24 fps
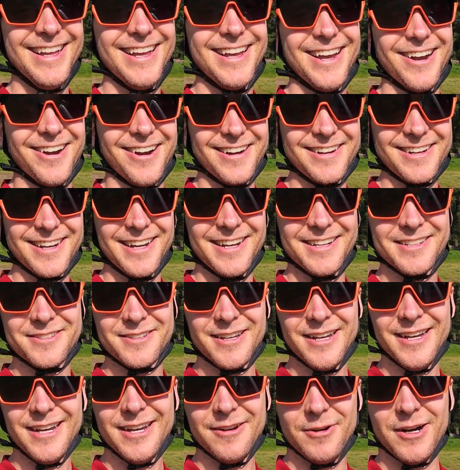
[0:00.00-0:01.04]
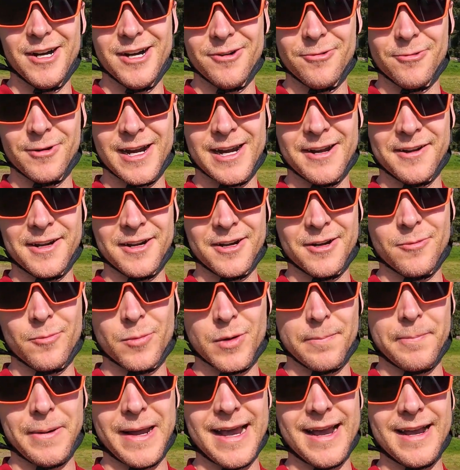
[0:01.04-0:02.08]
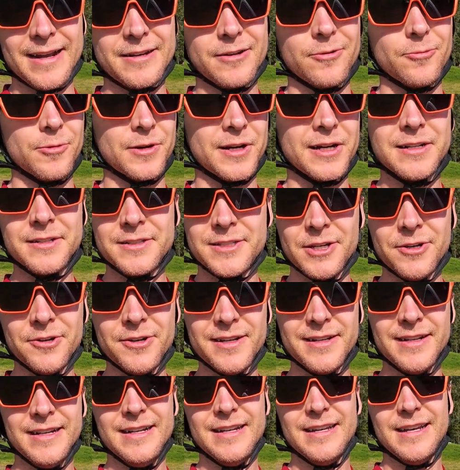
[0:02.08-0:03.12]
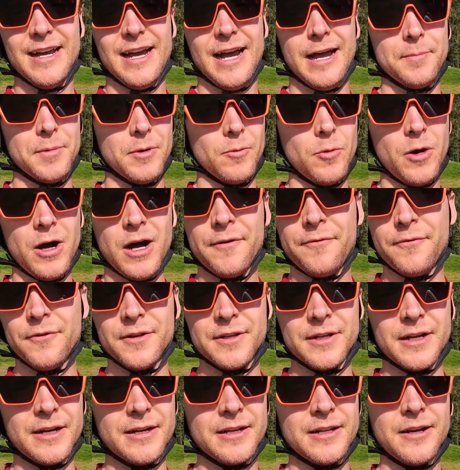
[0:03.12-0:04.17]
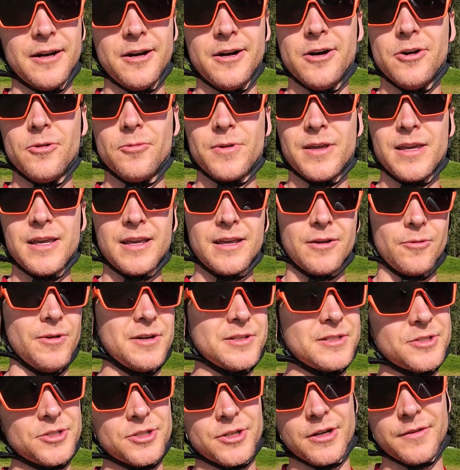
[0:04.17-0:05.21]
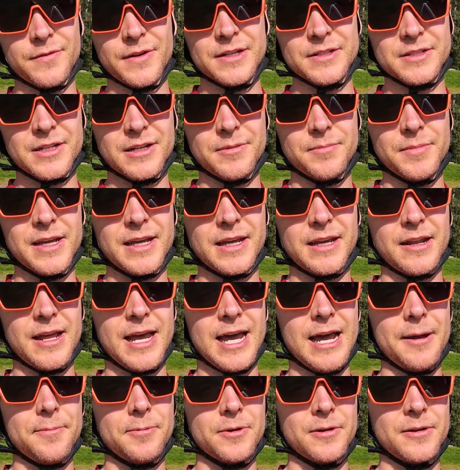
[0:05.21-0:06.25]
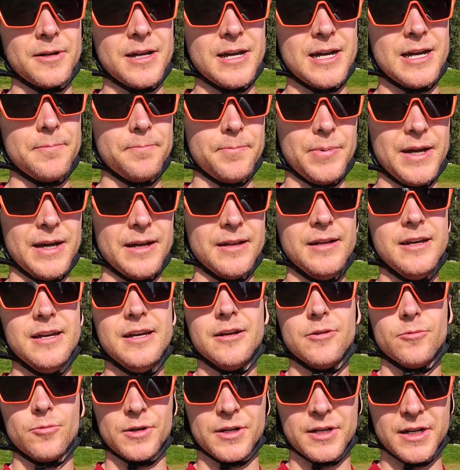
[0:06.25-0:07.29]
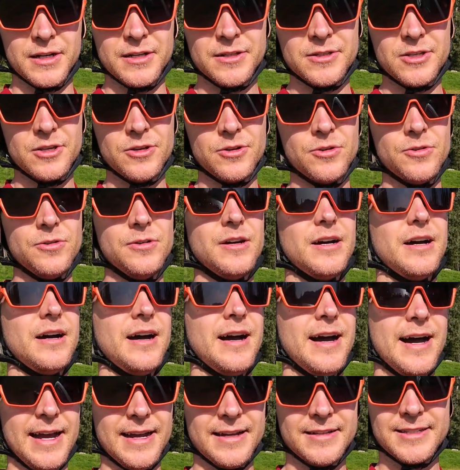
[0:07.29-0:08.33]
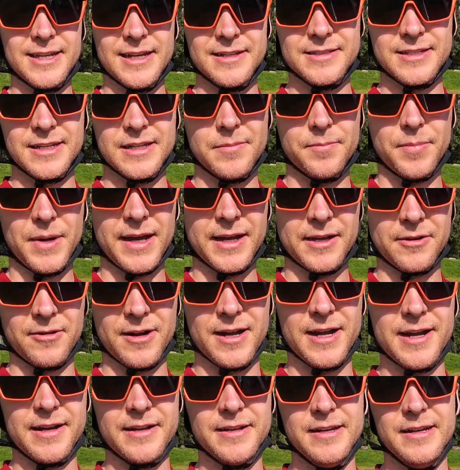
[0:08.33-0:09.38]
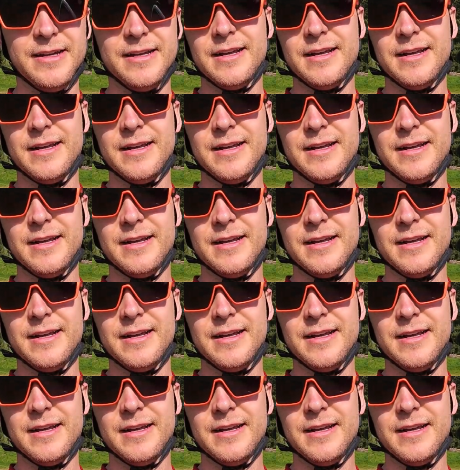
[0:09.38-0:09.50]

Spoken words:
All right, guys. Well, we're out here. We're back. We're going to do it. I've been waffling on it all week. I wasn't sure if I was going to make it happen or not, but we're going to do a high-intensity bike ride.